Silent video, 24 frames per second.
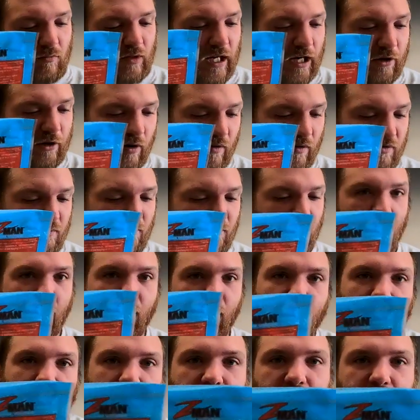I do have some power
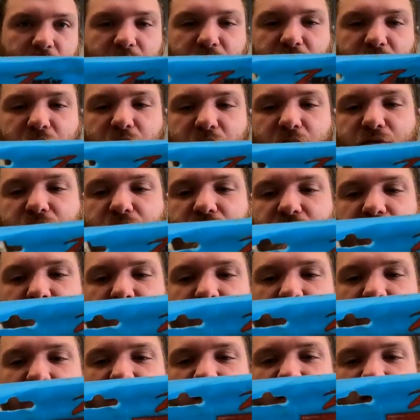bait here, so we'll see.
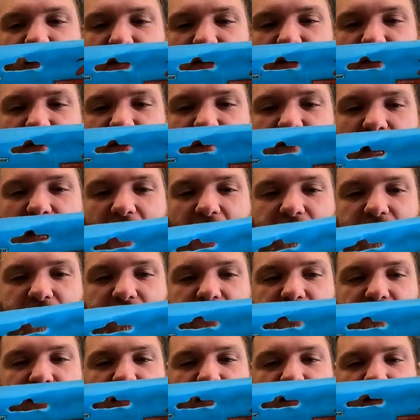But this is the
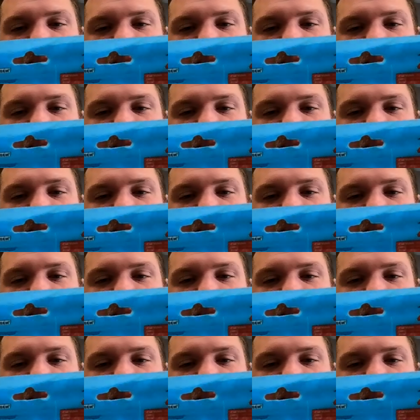fatty.